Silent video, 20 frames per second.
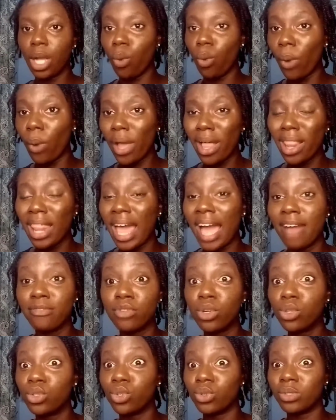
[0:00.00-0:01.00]
Well, I've
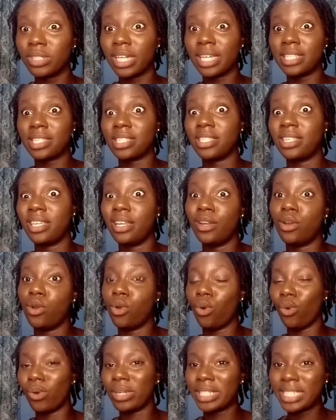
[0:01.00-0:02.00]
not done that in a
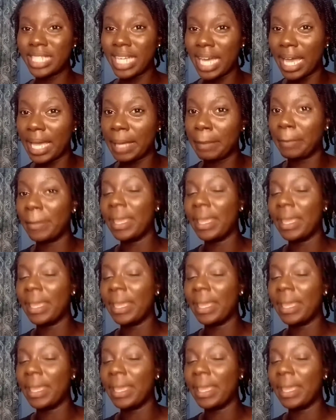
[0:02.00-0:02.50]
long time.